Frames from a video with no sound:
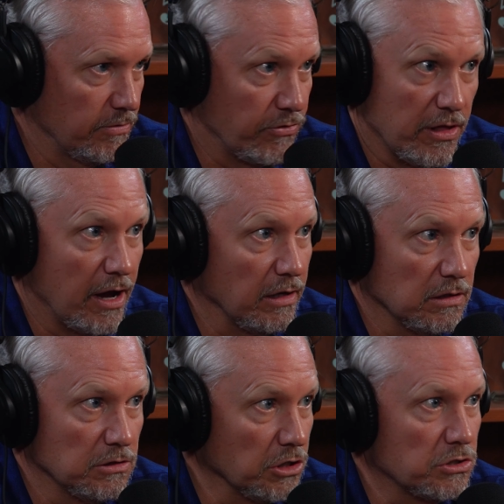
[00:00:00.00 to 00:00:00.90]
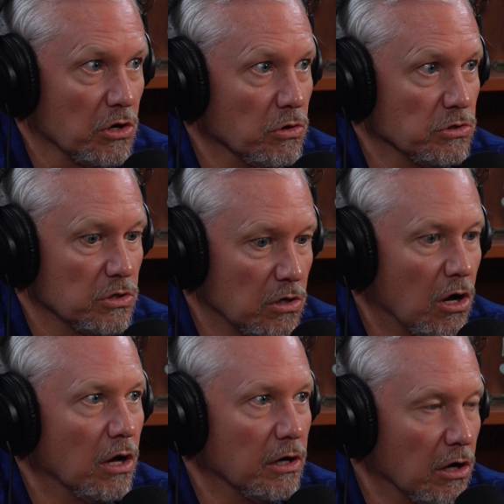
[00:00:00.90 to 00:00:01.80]
for that just goes
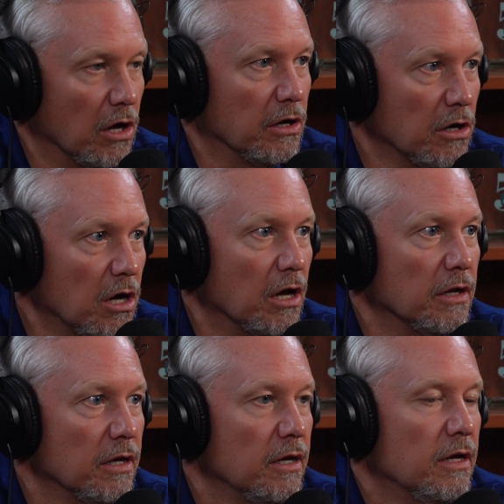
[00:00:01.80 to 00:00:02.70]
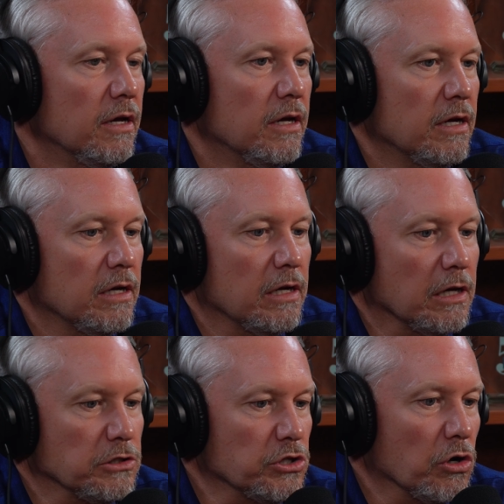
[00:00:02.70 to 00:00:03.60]
on and on and on.
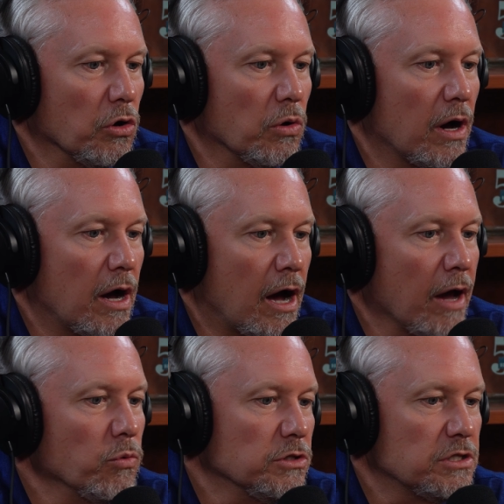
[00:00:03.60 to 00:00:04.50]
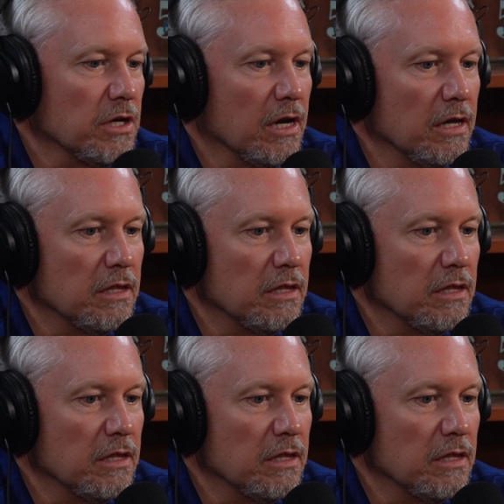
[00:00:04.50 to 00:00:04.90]
And so I would say